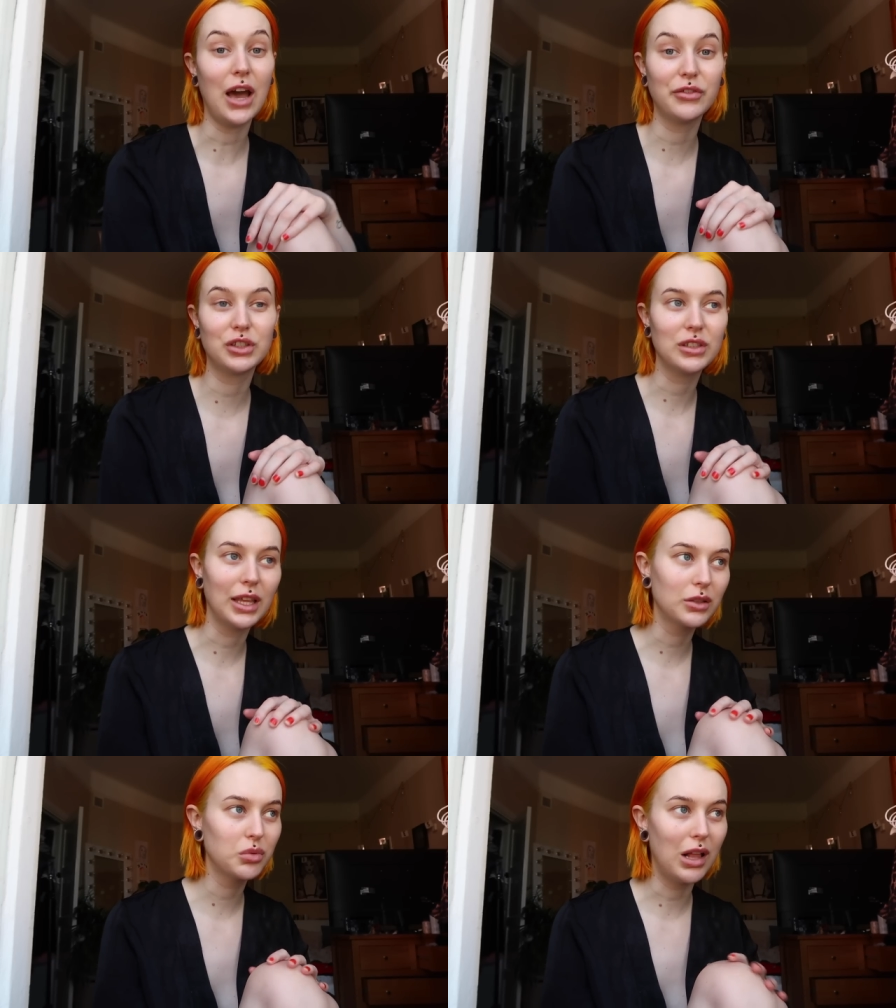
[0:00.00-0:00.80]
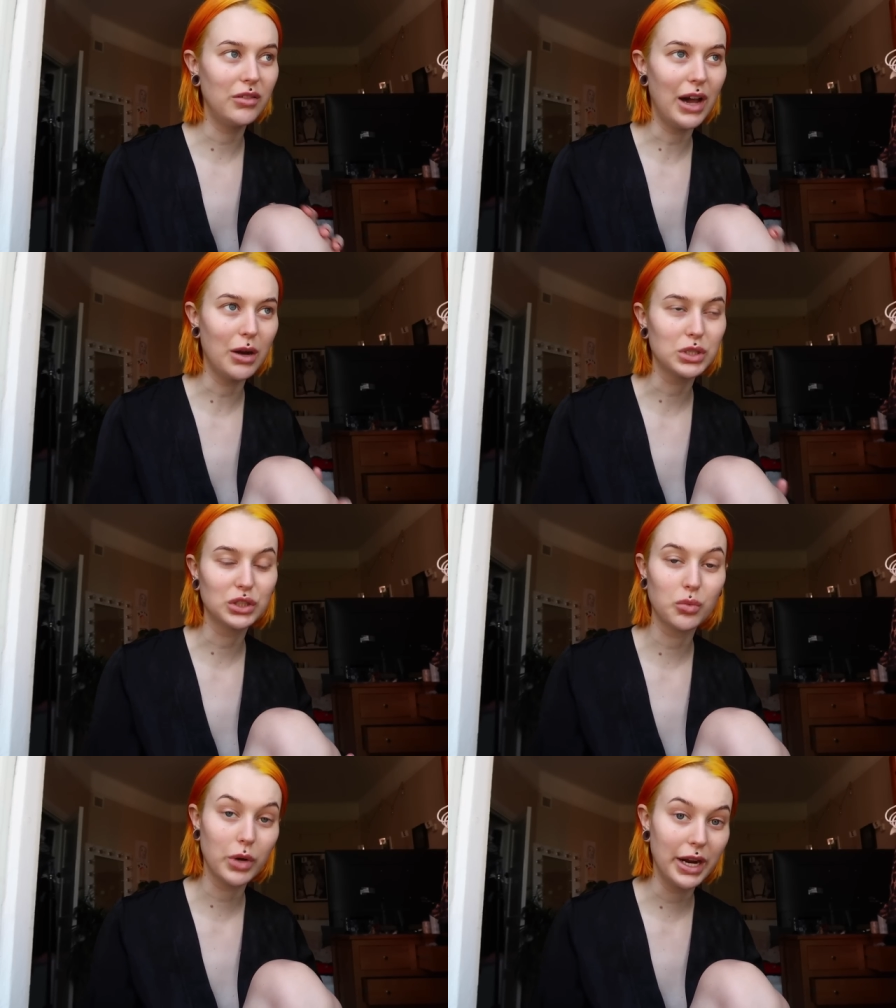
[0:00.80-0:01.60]
after like twelve
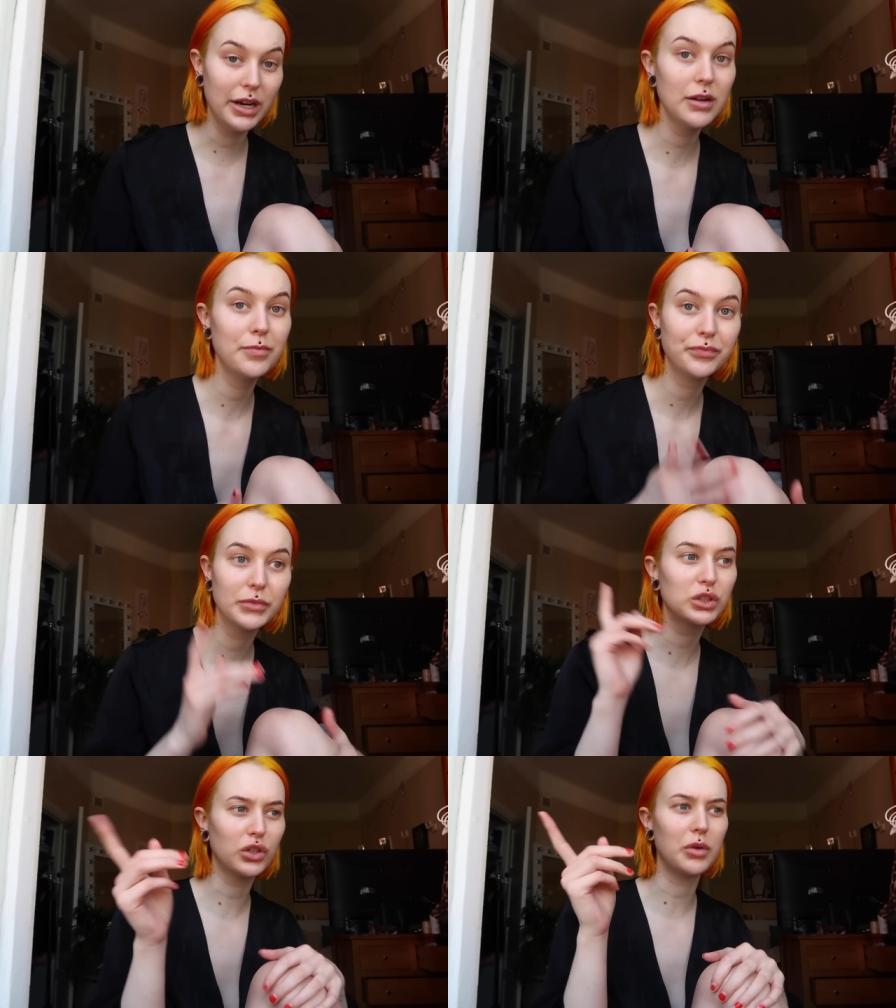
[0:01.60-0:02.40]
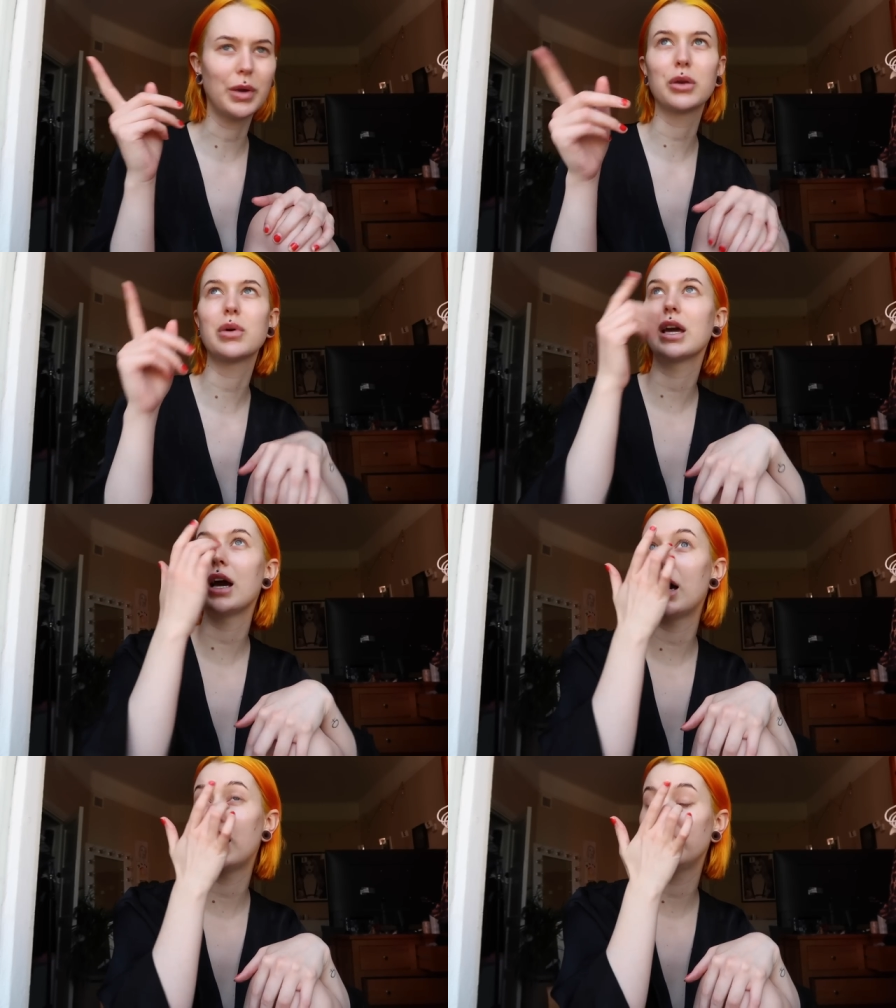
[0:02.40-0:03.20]
hours of wear. Sorry, by the way,
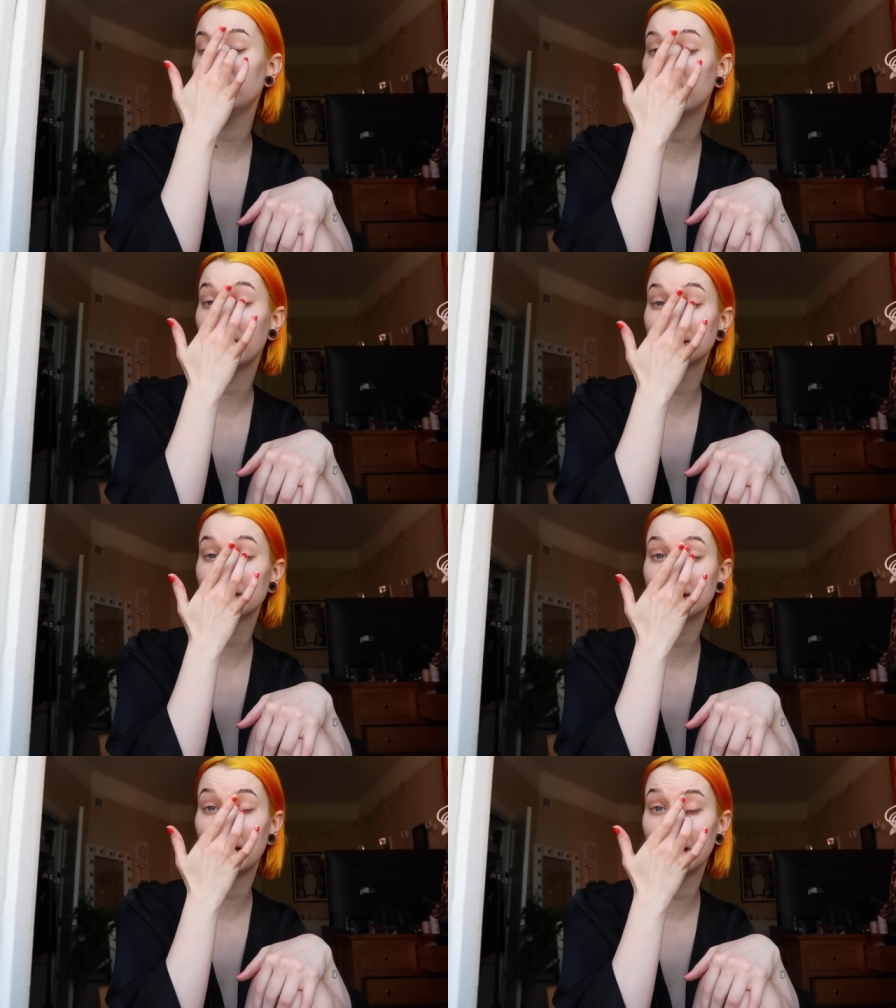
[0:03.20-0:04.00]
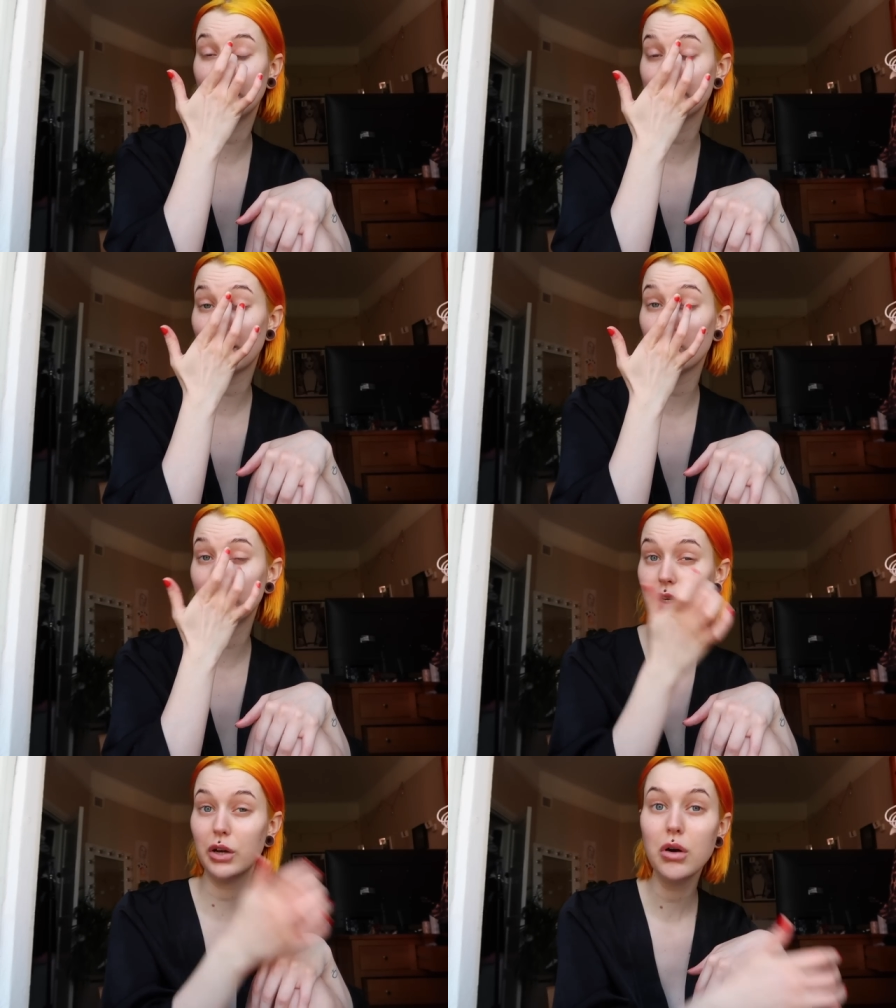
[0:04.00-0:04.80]
uh, you guys are standing in my
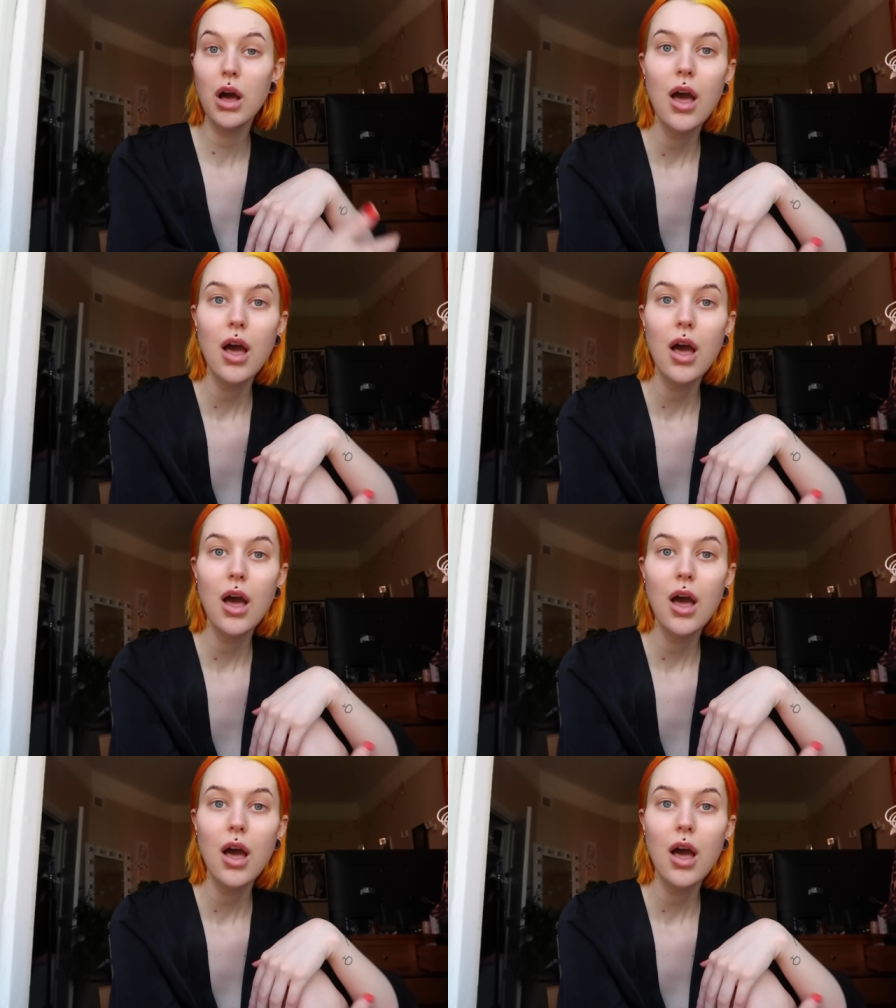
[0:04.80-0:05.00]
window.